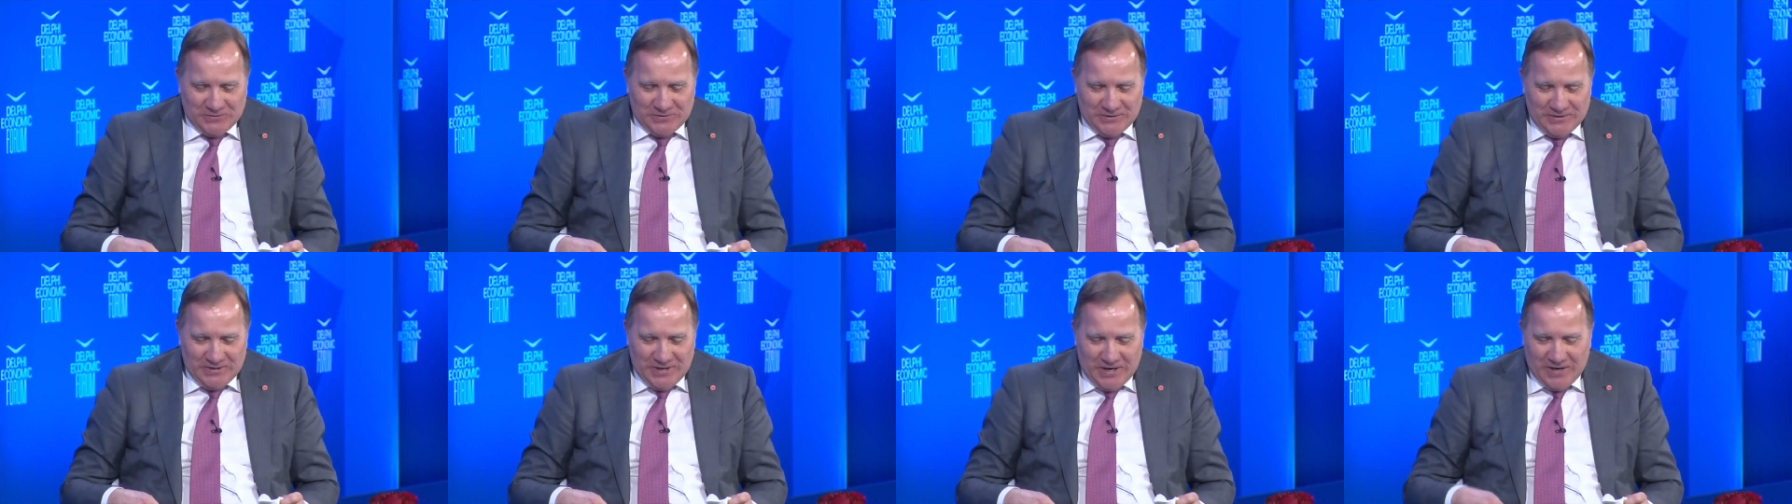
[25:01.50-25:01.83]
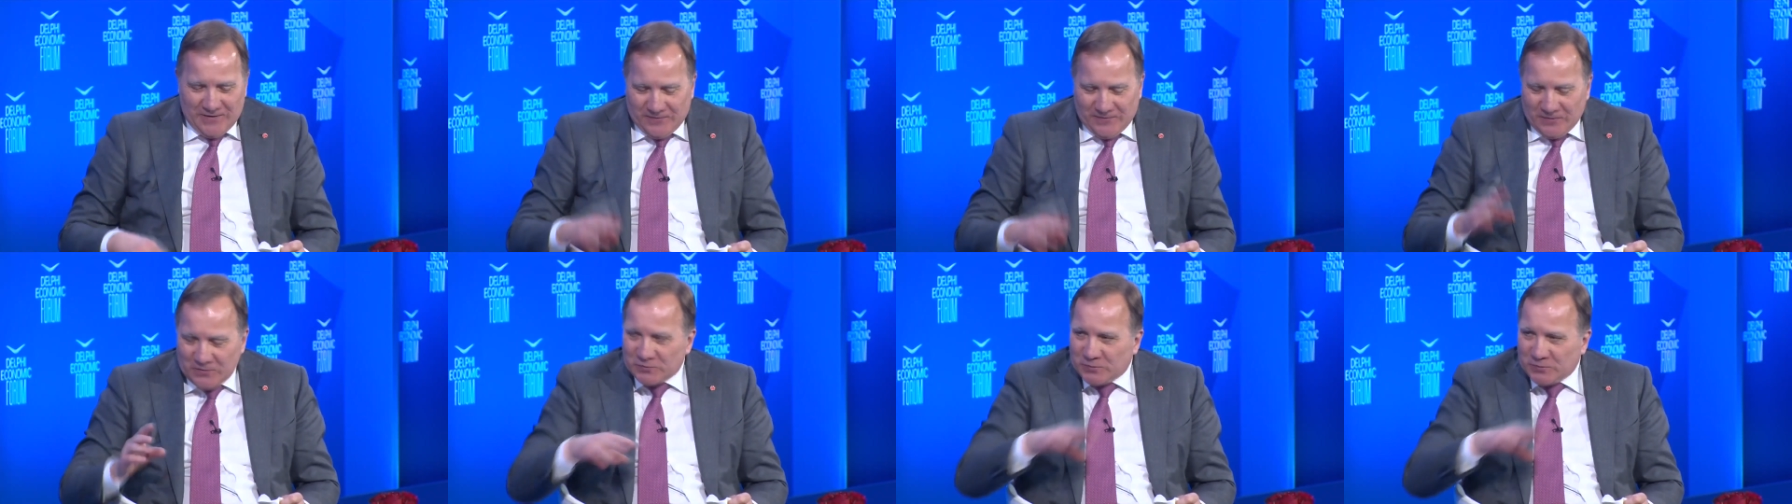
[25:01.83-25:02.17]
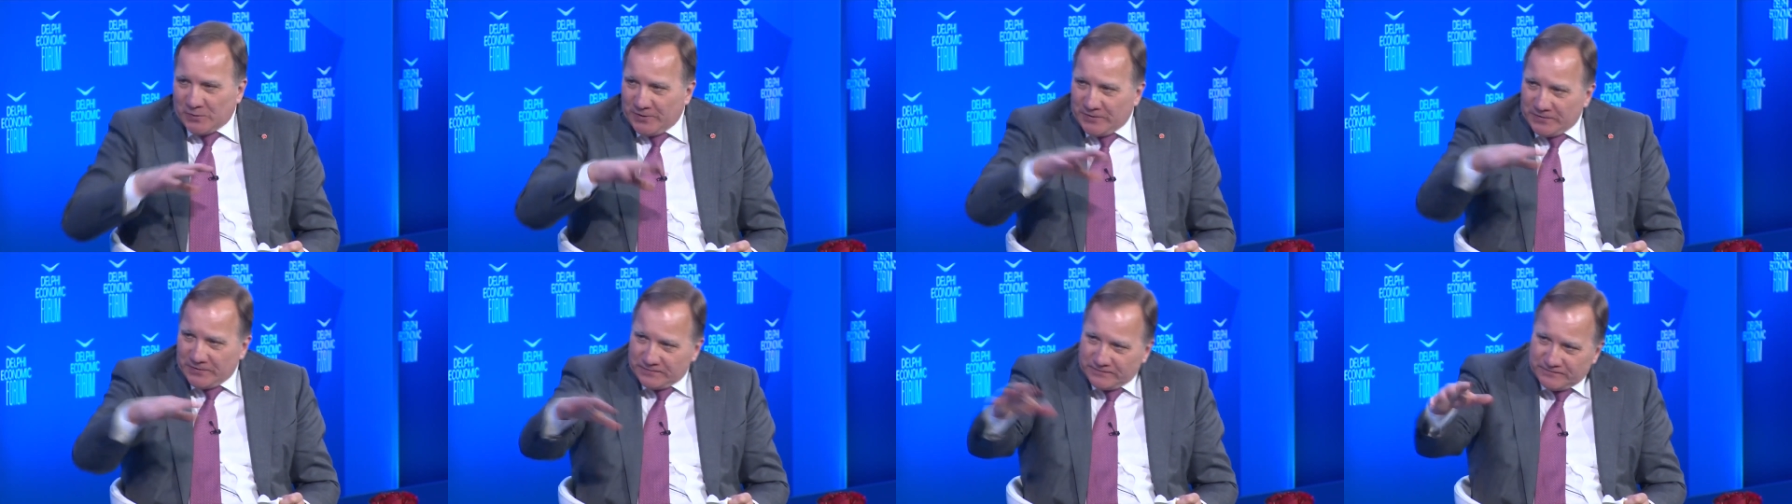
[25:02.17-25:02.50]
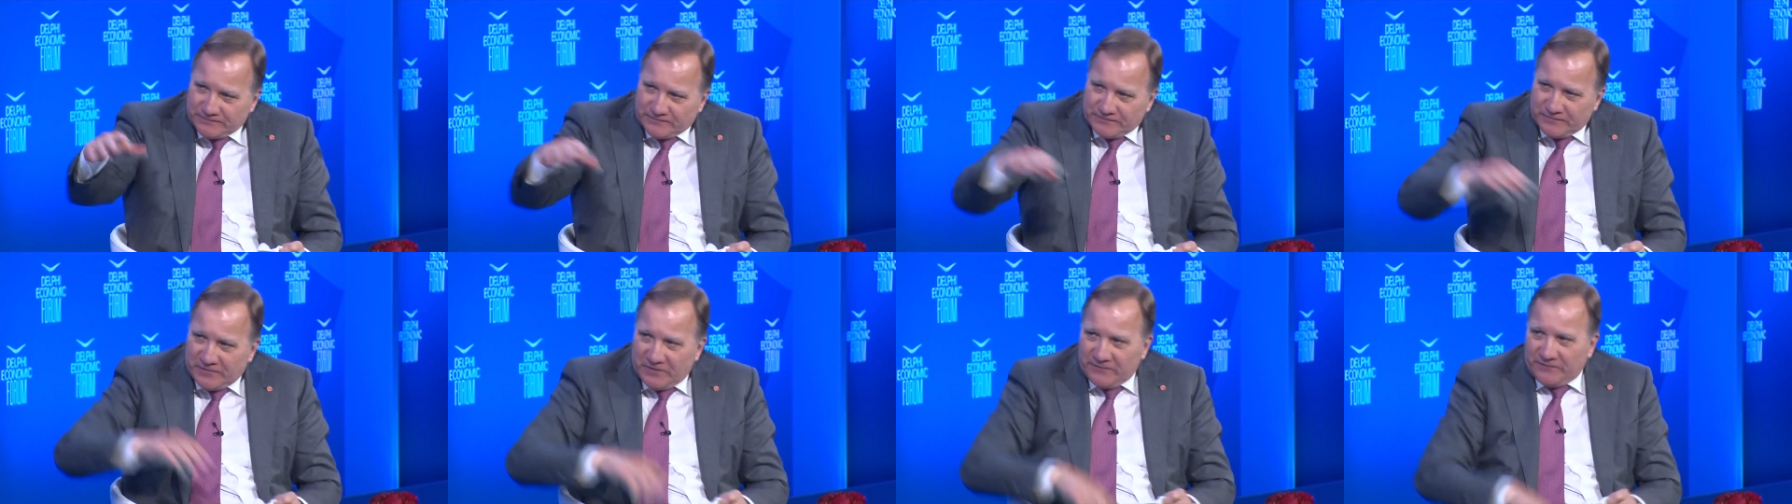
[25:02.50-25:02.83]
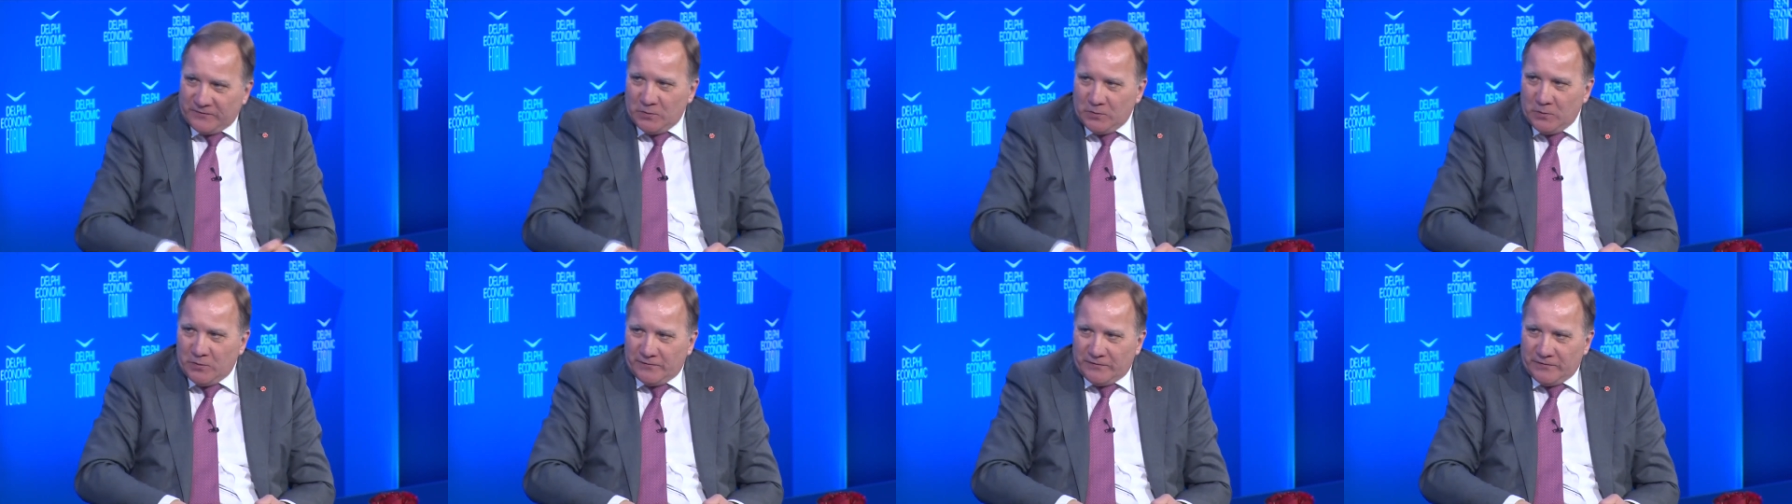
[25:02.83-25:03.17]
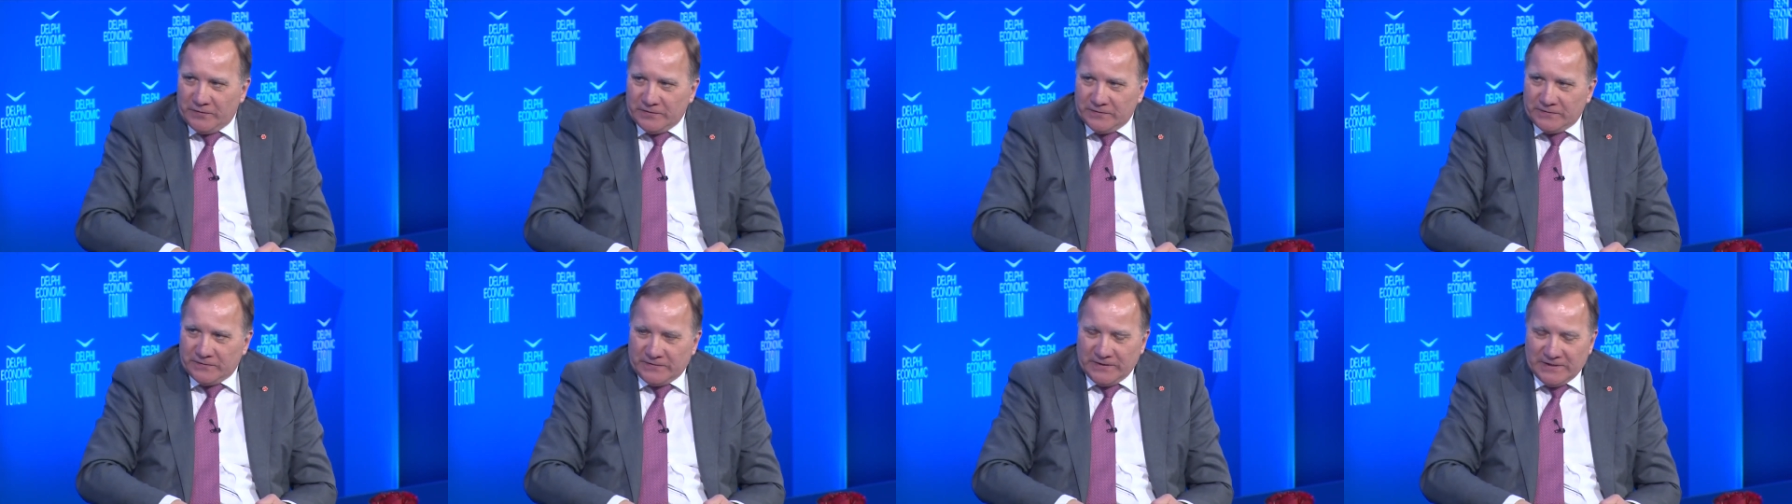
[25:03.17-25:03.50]
yeah, those were a few of
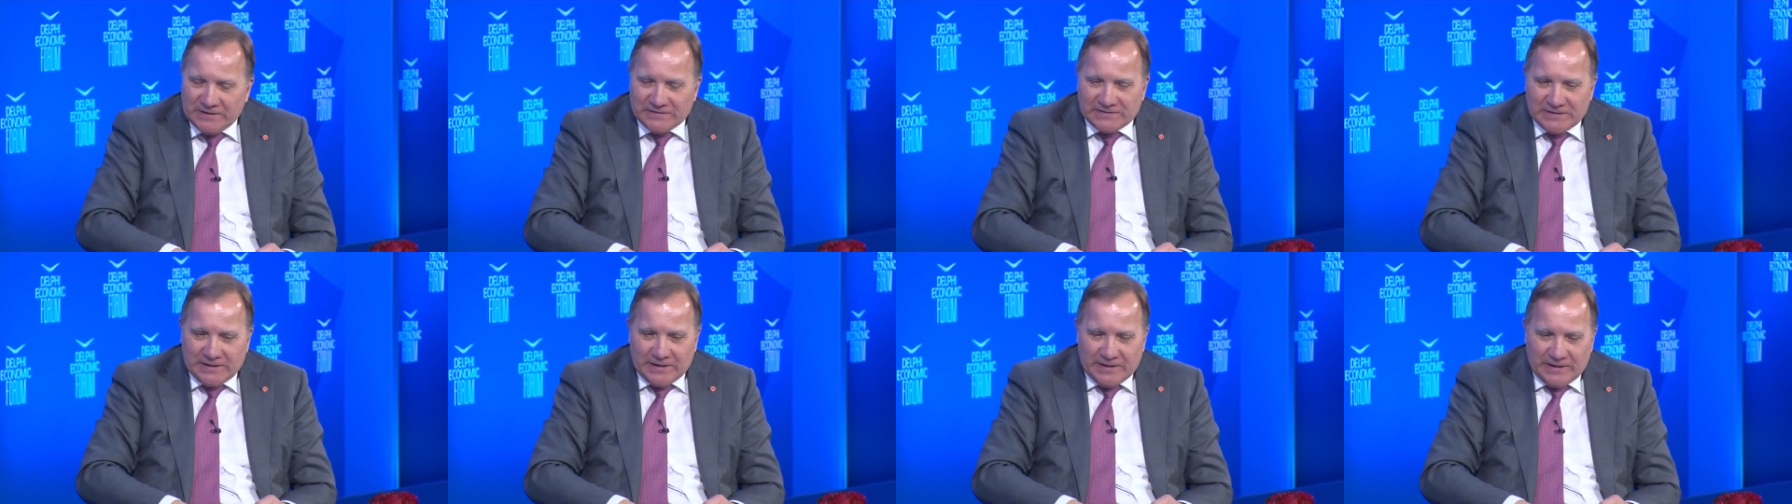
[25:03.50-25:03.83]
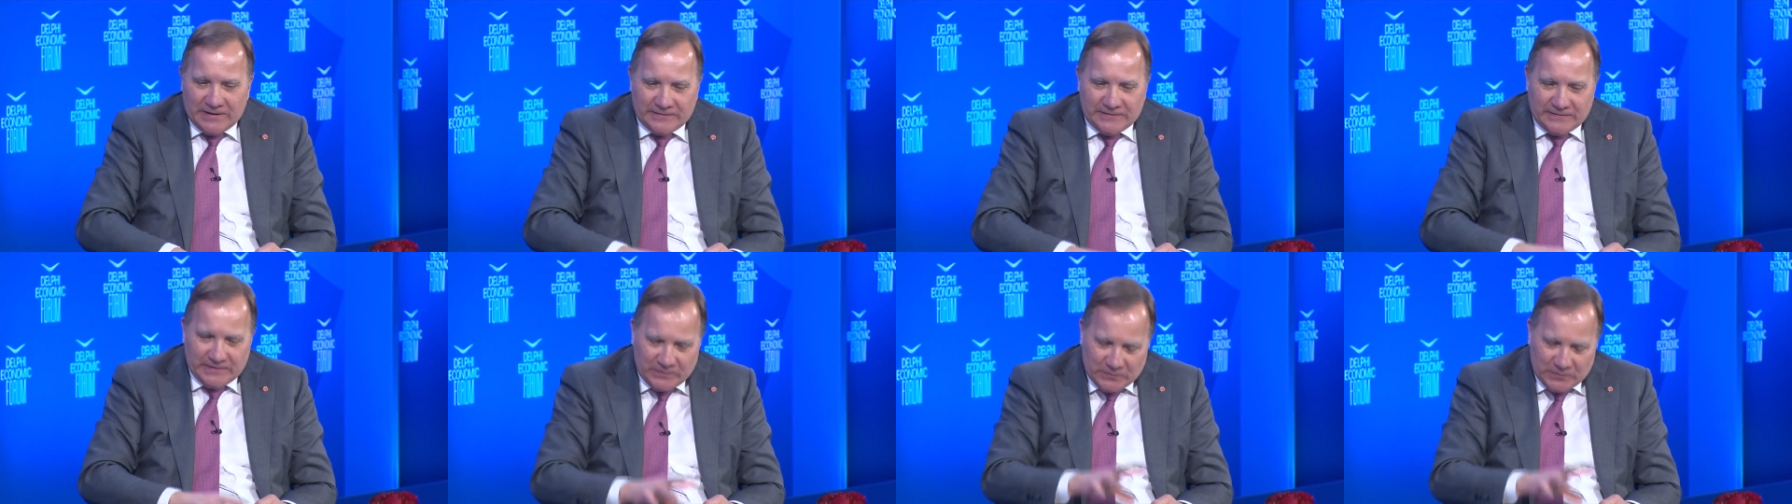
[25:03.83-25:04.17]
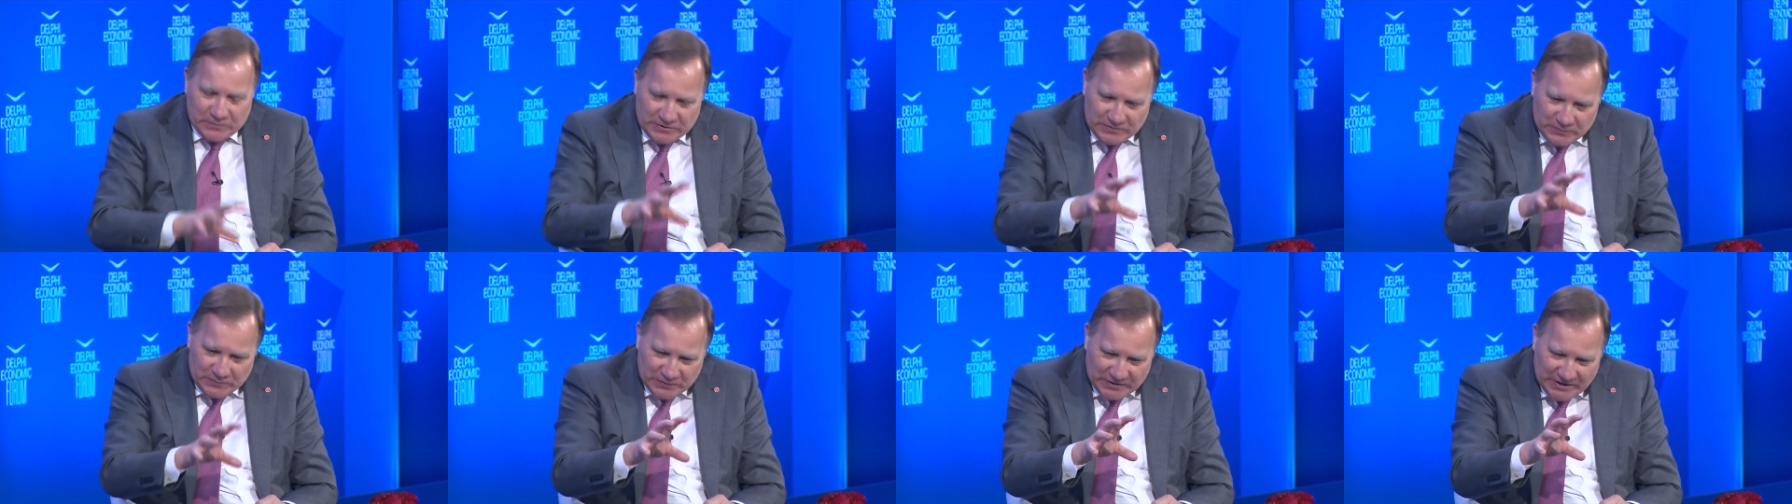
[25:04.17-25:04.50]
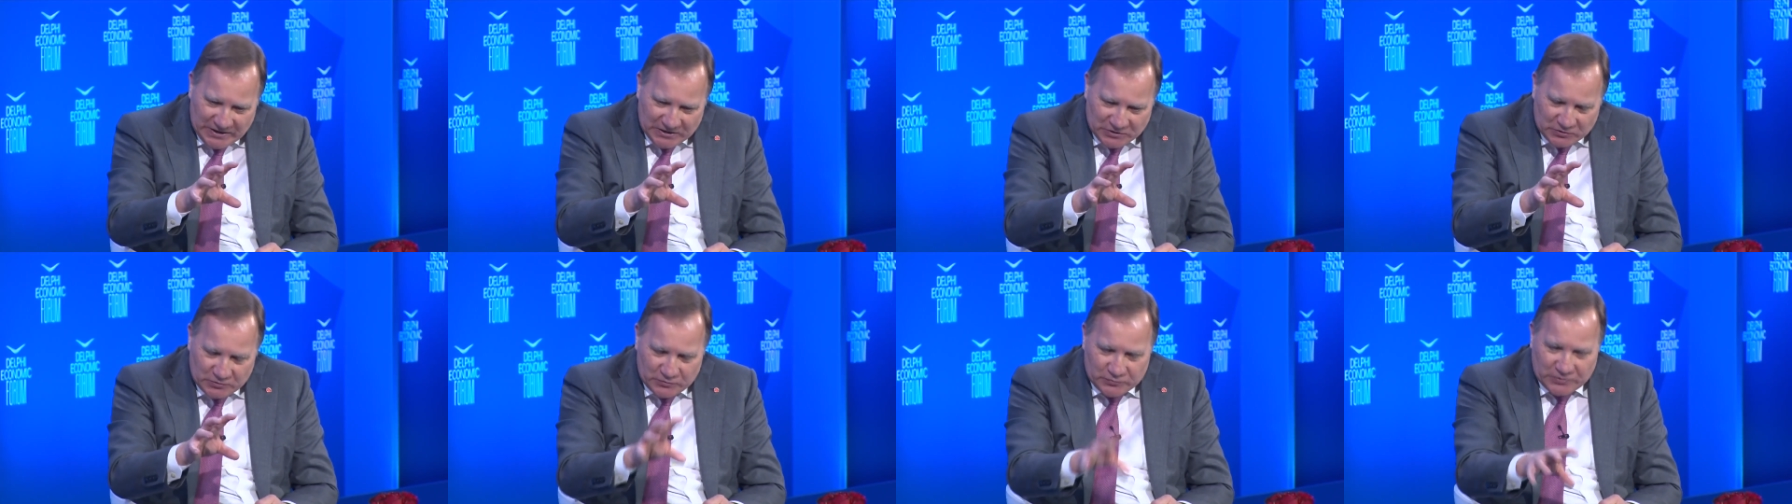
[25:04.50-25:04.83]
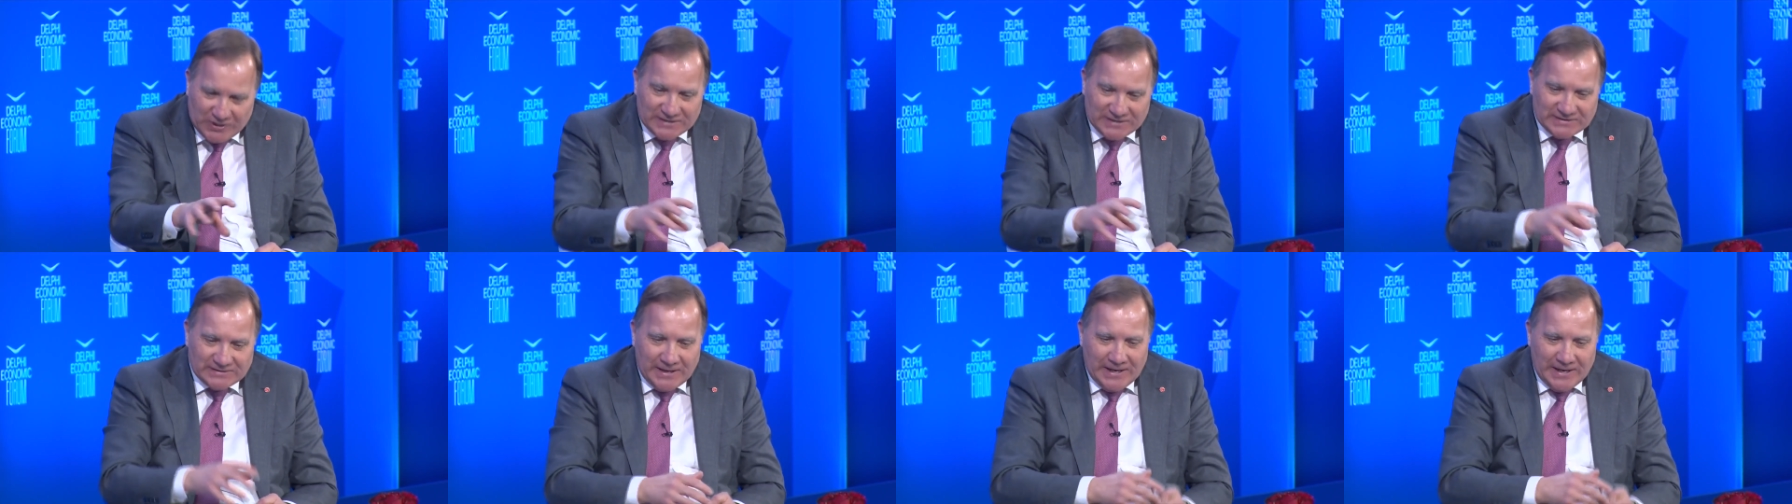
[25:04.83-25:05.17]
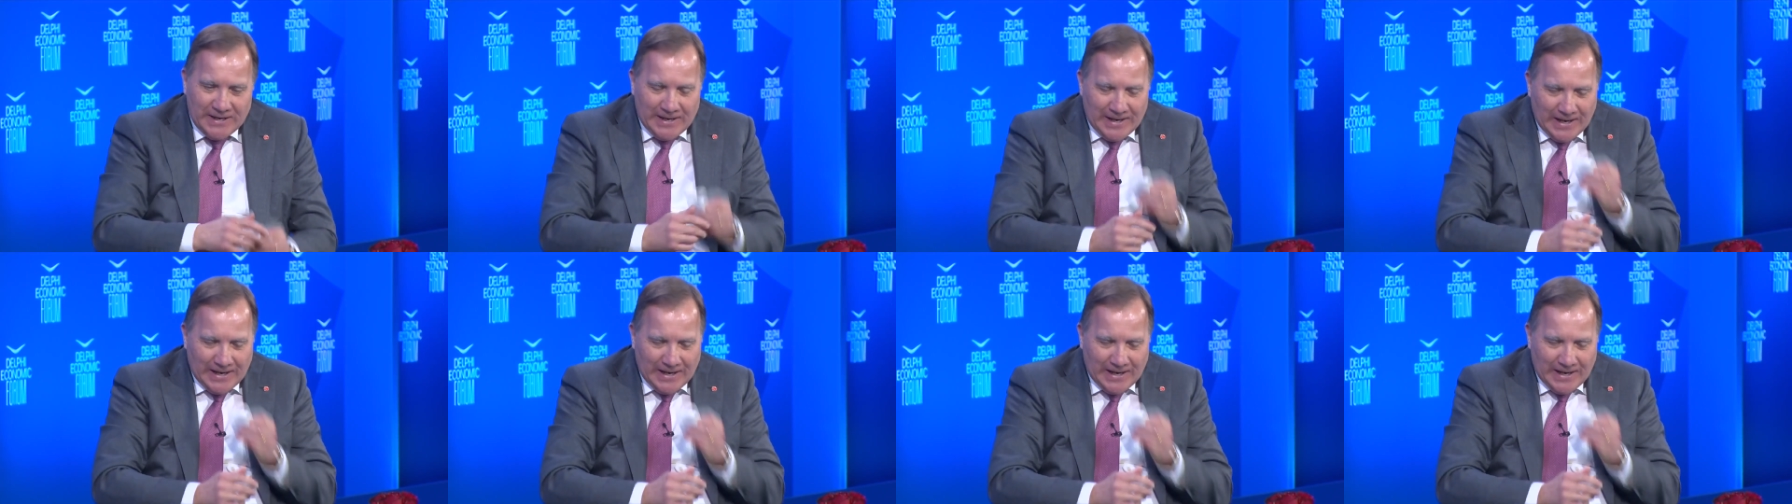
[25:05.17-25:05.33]
the things that I think we need to address.